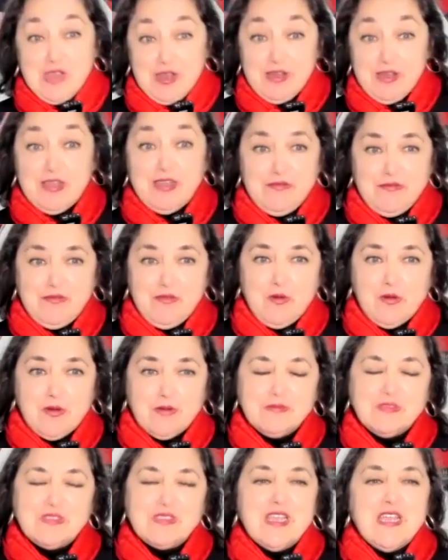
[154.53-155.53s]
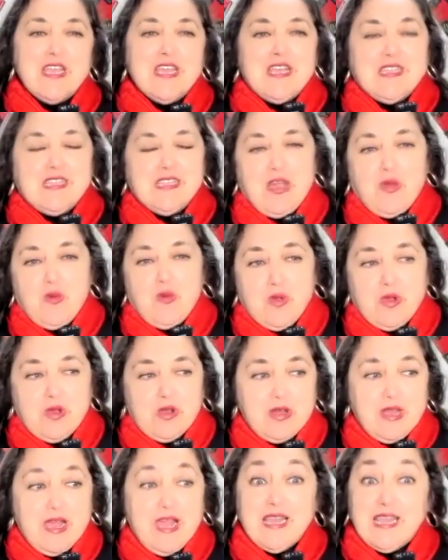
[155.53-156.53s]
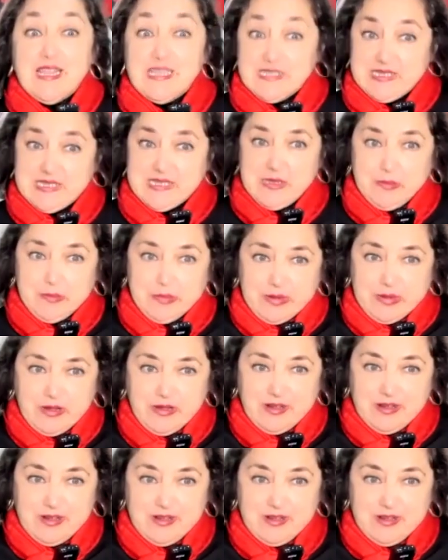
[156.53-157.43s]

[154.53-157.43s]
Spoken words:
early forms that were a lot simpler.